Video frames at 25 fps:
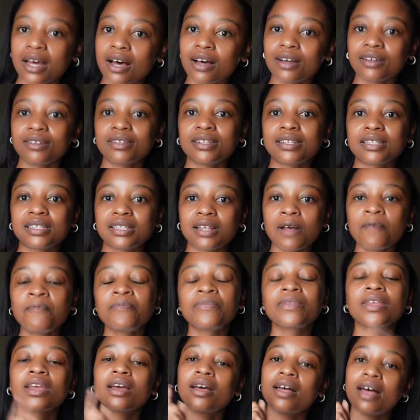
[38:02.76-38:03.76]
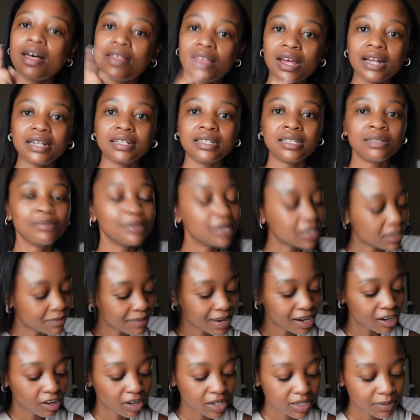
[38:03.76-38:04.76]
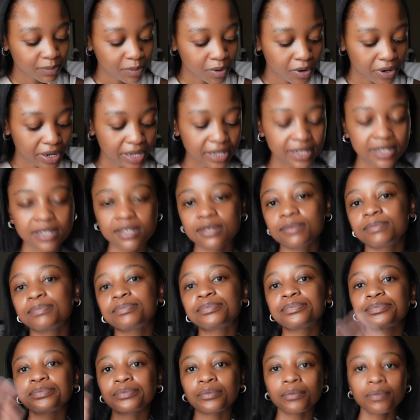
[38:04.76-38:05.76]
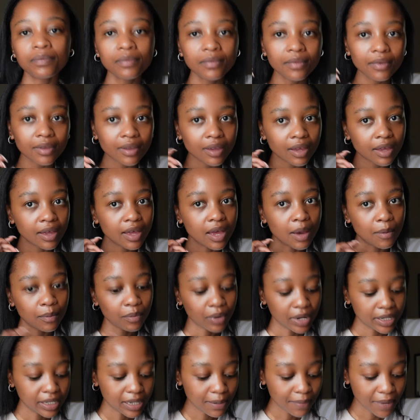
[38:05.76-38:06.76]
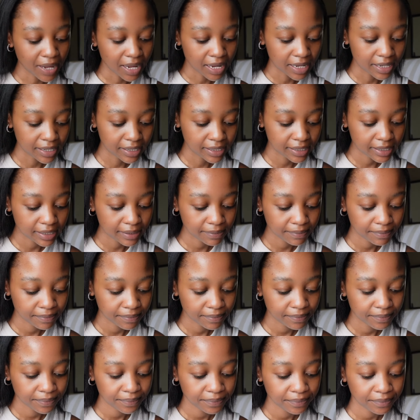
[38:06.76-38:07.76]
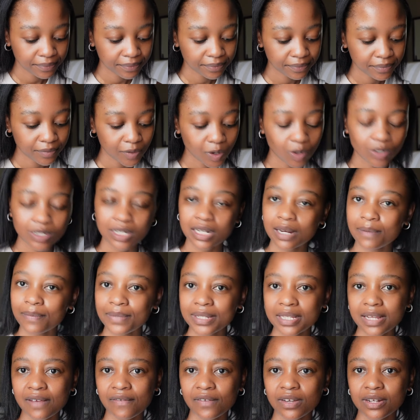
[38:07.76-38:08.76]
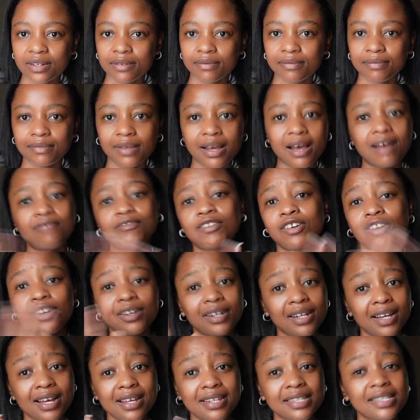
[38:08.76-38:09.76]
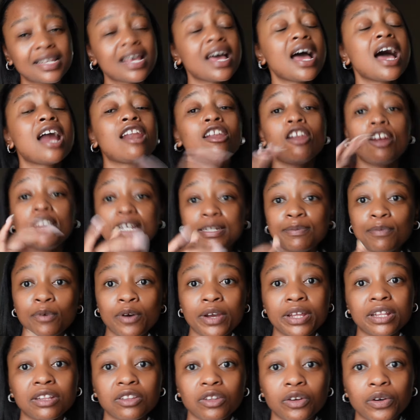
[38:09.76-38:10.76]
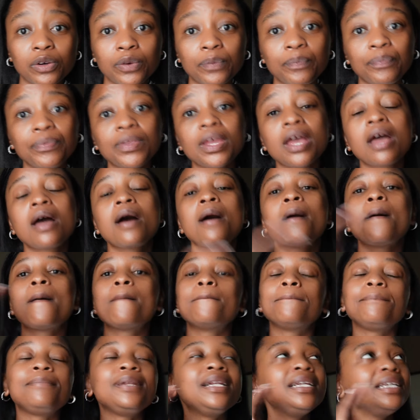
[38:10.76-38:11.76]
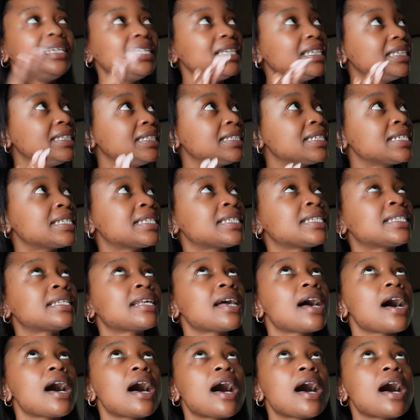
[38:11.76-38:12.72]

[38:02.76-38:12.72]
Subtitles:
else, and that leads me to my last point. Point number 8, or was it number 7? I forgot, guys. Last point though, please